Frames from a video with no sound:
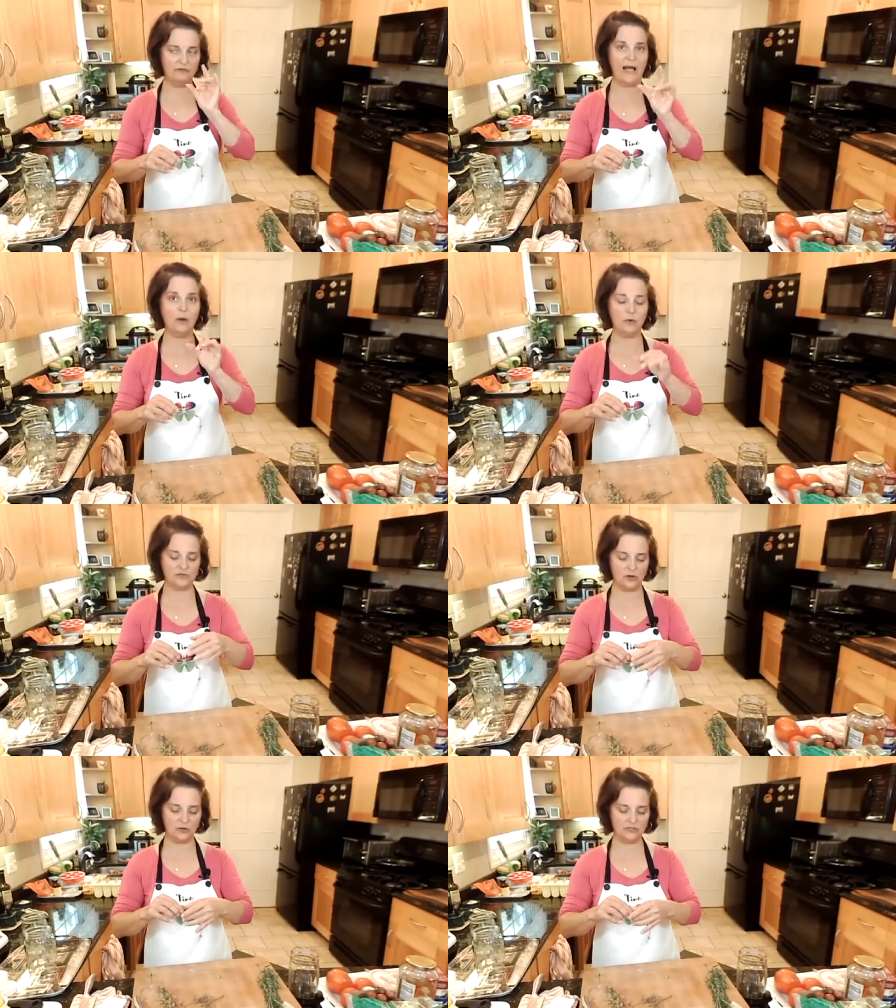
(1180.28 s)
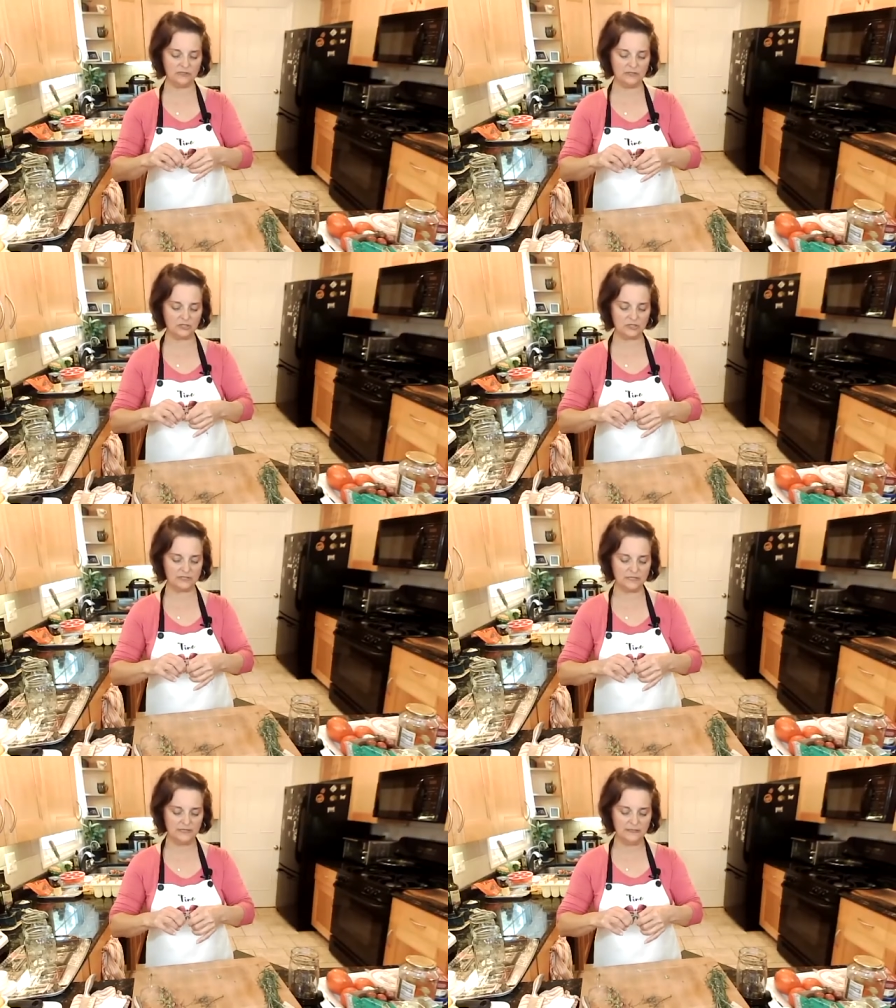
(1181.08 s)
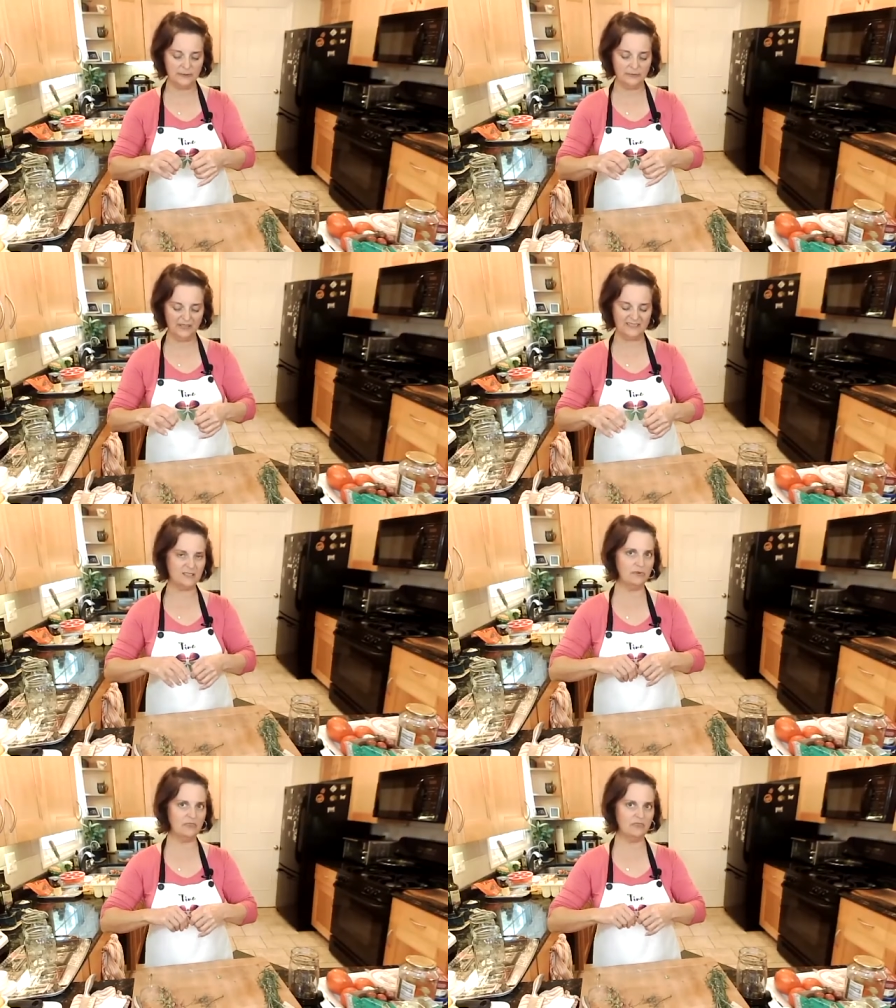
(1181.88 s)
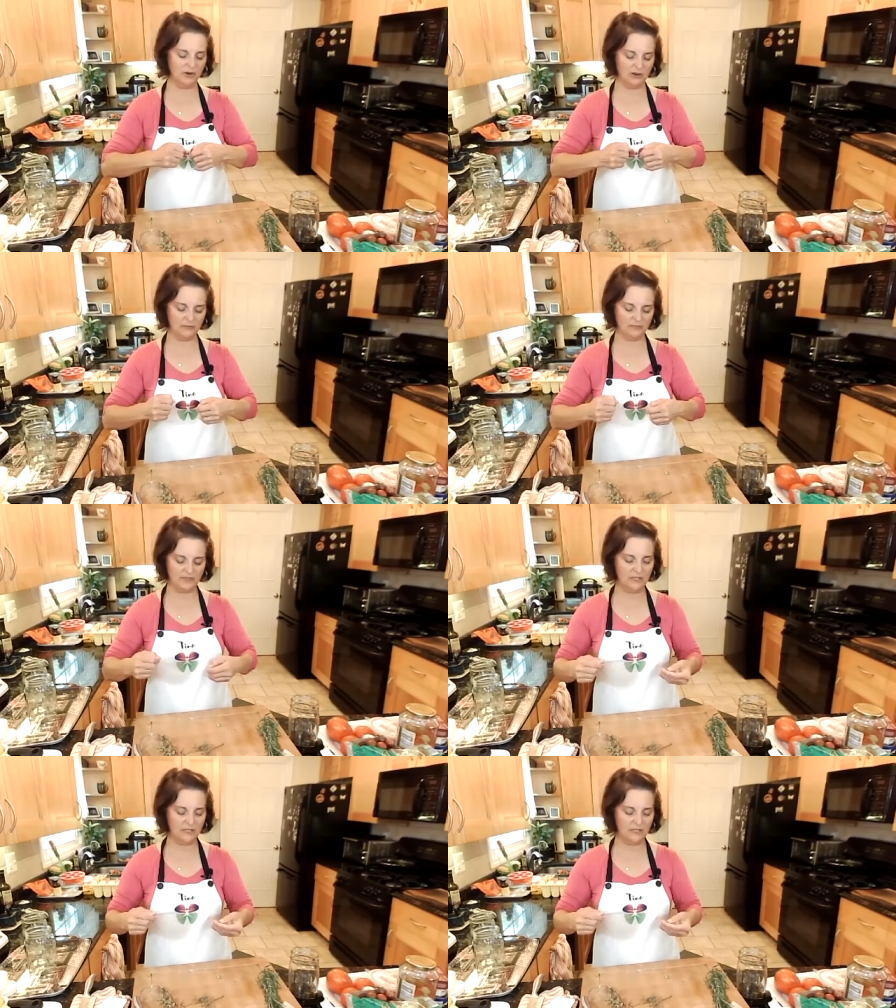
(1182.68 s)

flowers are delicious, but some of them aren't.